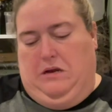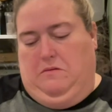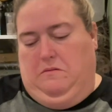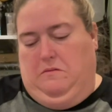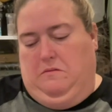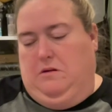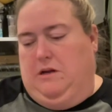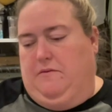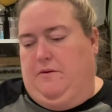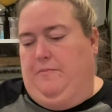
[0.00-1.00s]
don't,
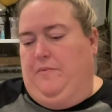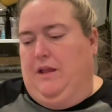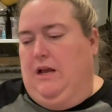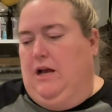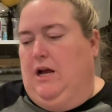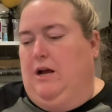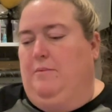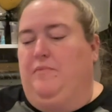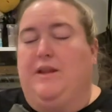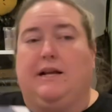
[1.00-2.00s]
whatever.
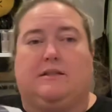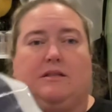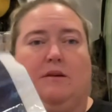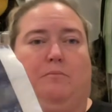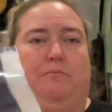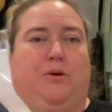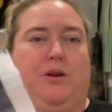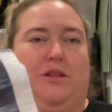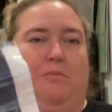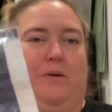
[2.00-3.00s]
It's the Beauty
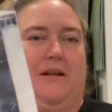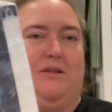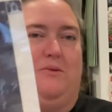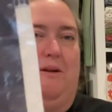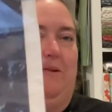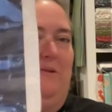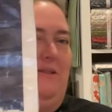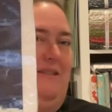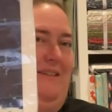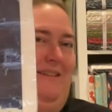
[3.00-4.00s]
and the Beast rose.